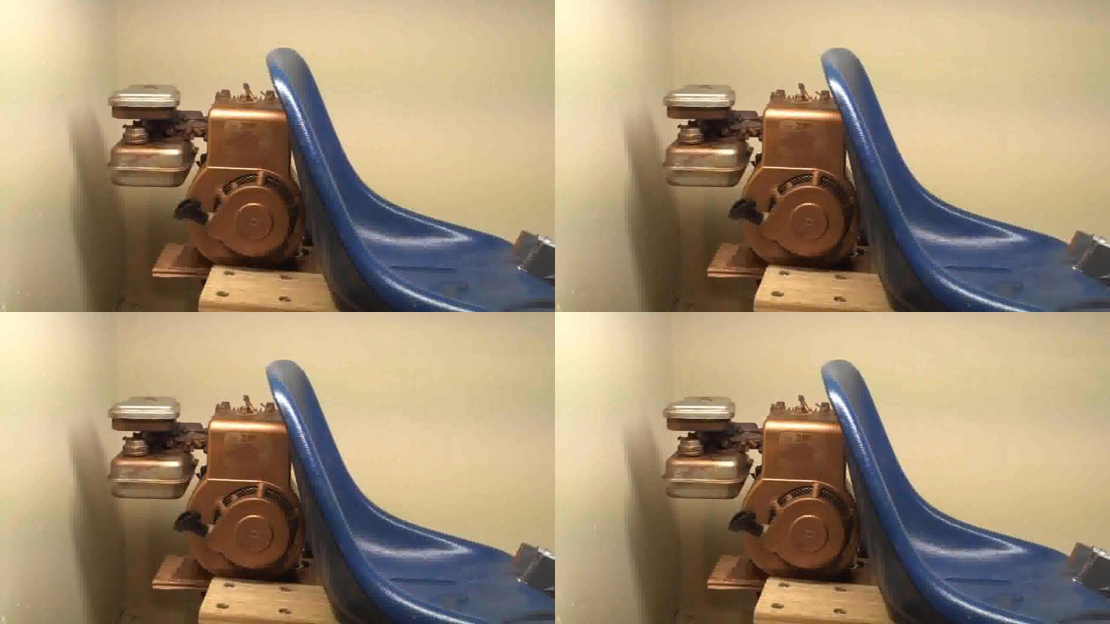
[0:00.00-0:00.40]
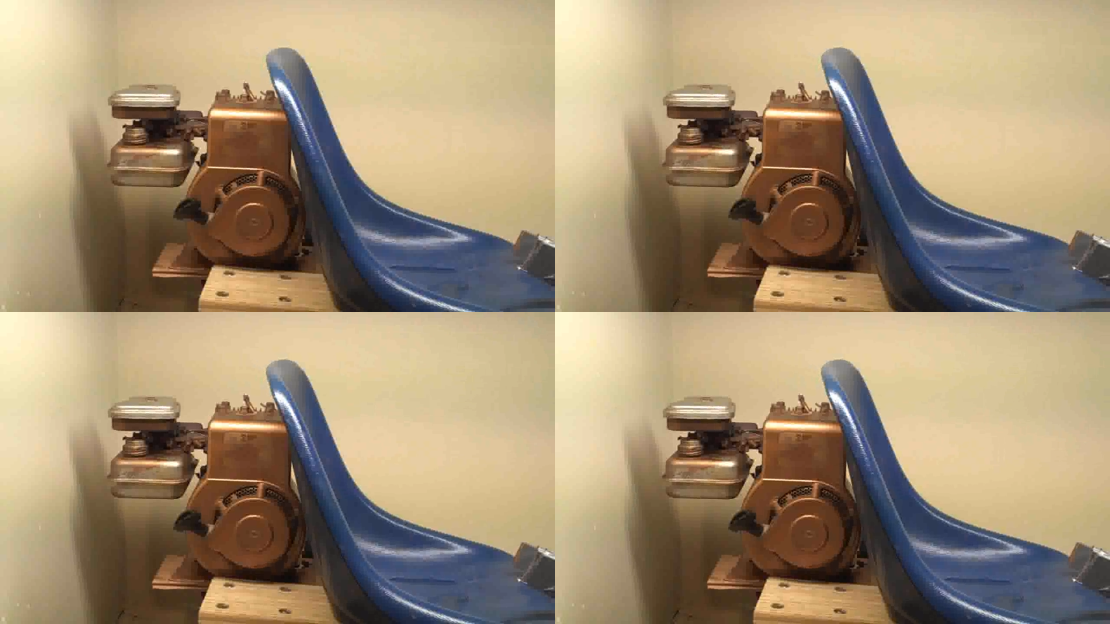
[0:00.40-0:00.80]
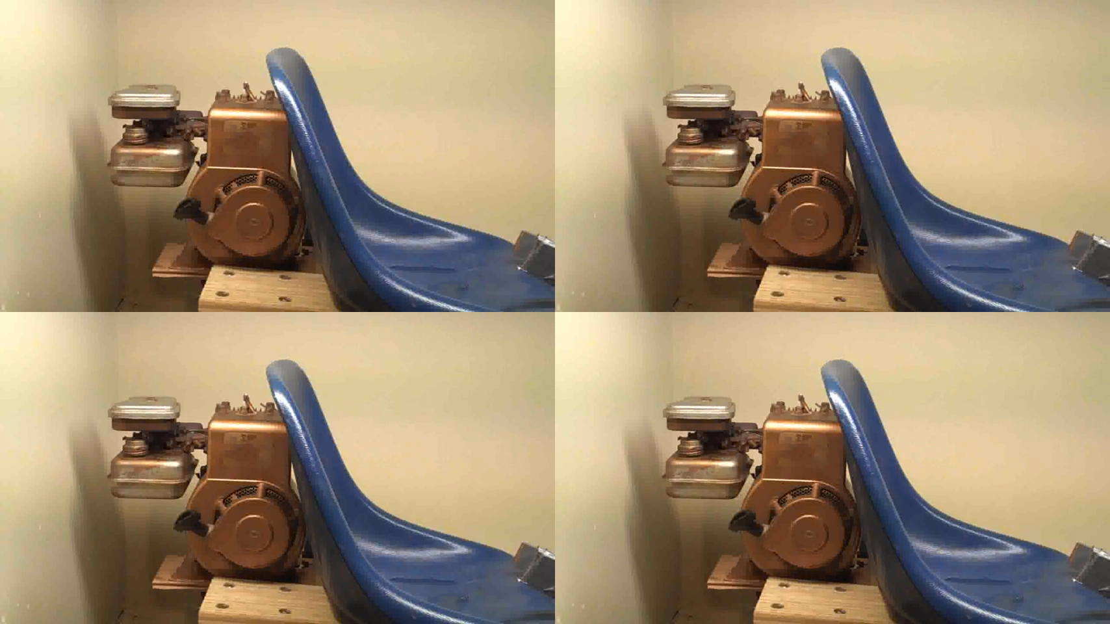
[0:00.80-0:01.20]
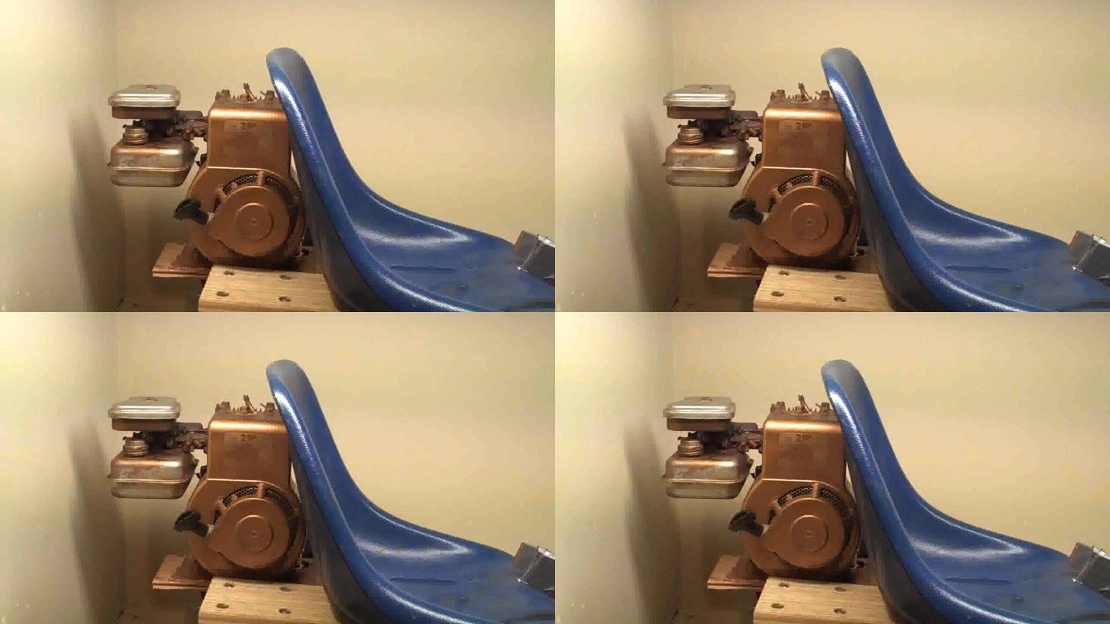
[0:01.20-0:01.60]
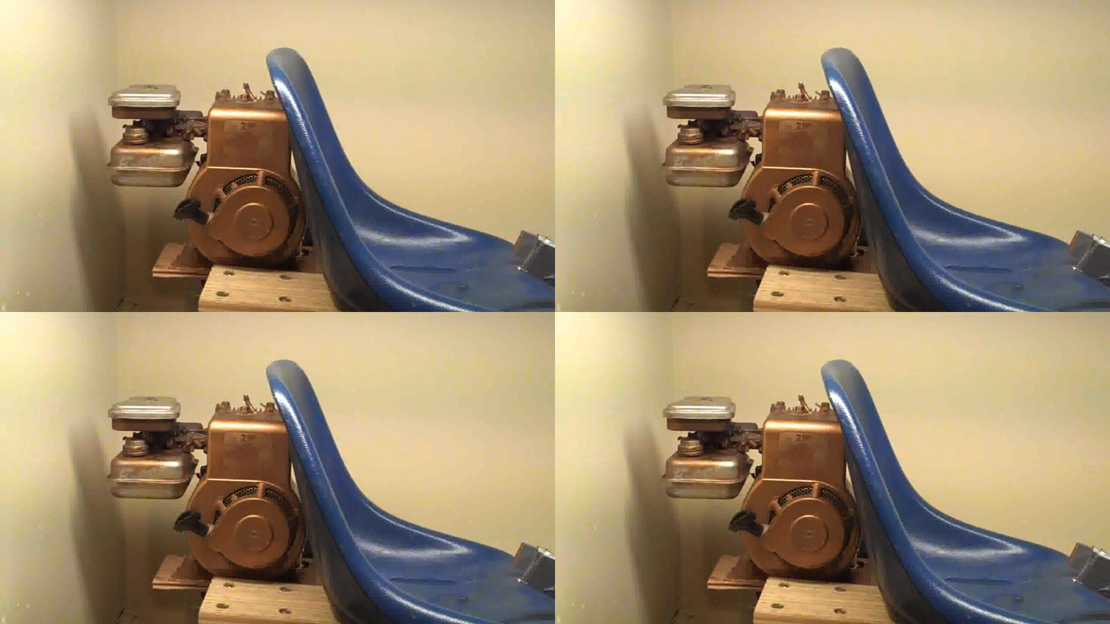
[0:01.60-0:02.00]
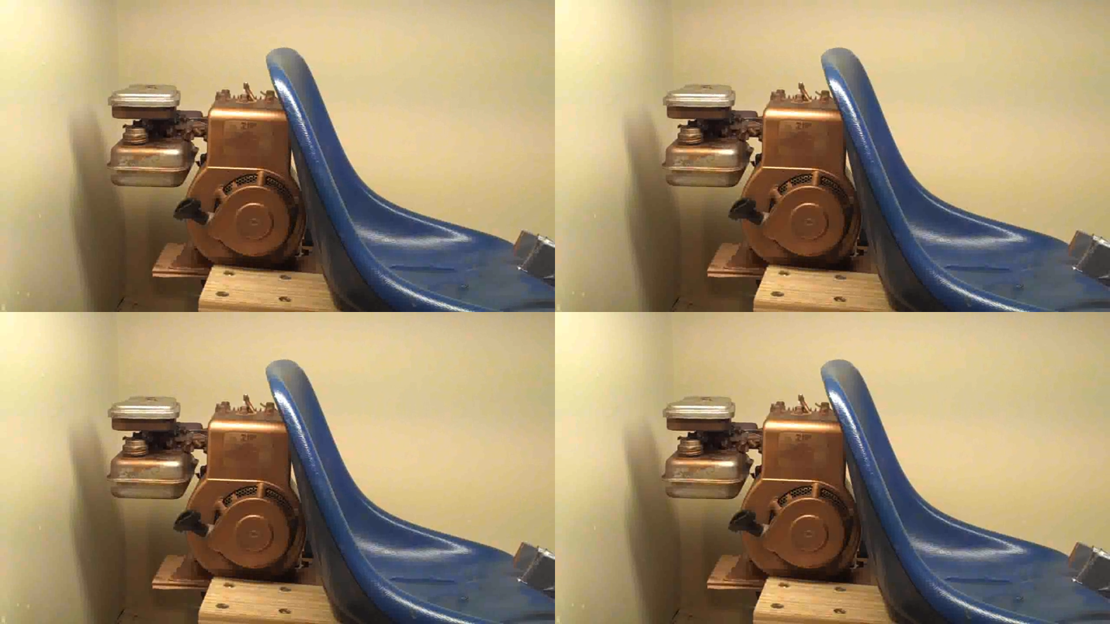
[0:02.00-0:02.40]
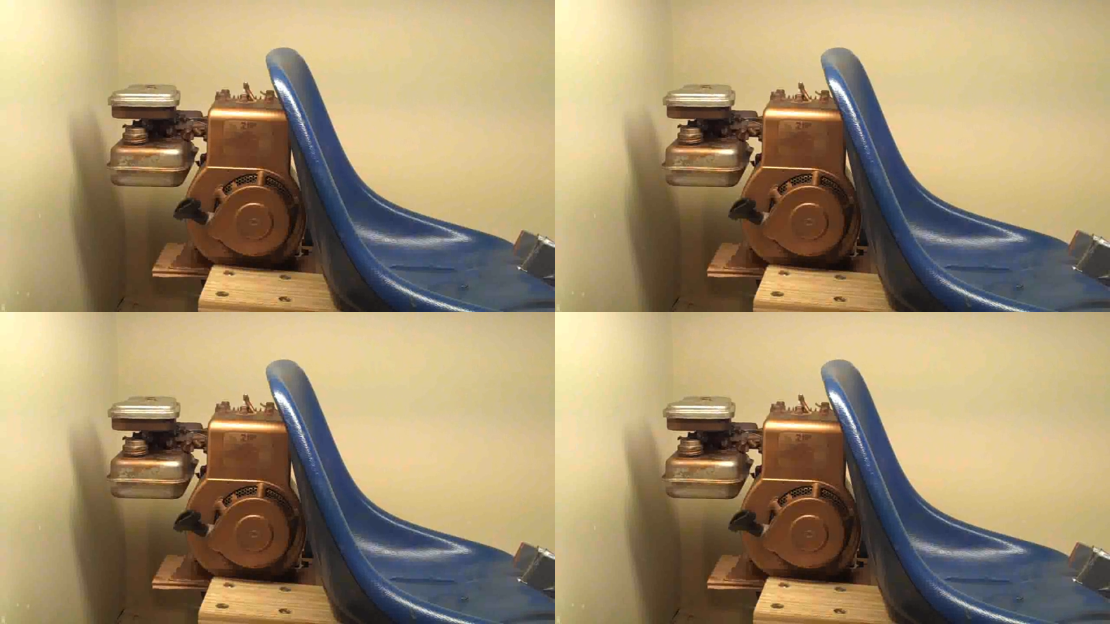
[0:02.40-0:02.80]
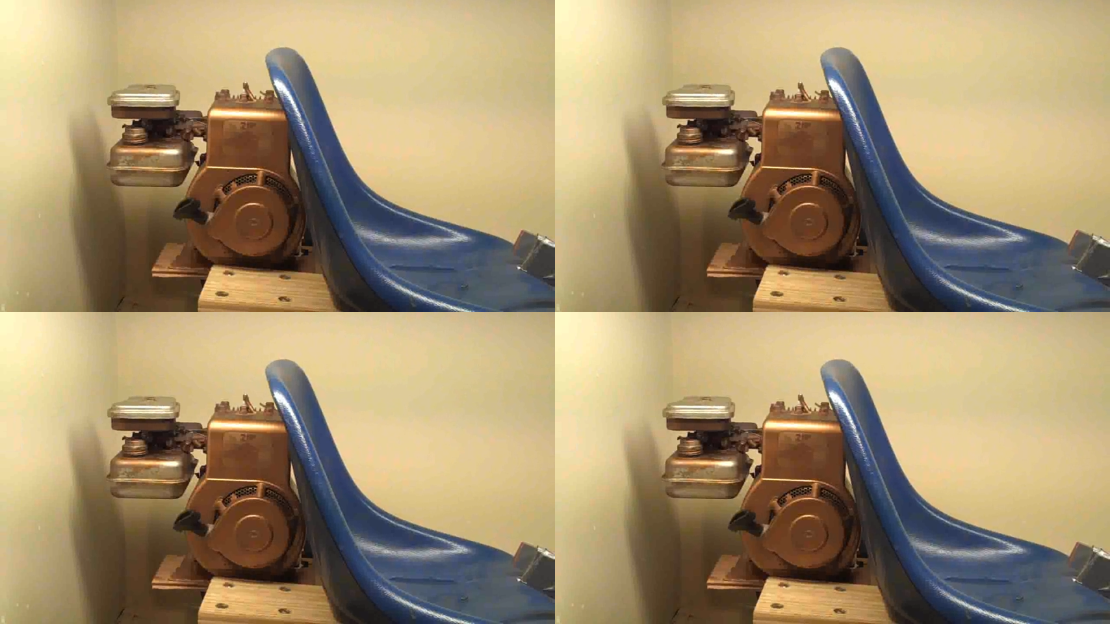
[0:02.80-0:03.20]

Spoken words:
Nobody's mouth can be seen.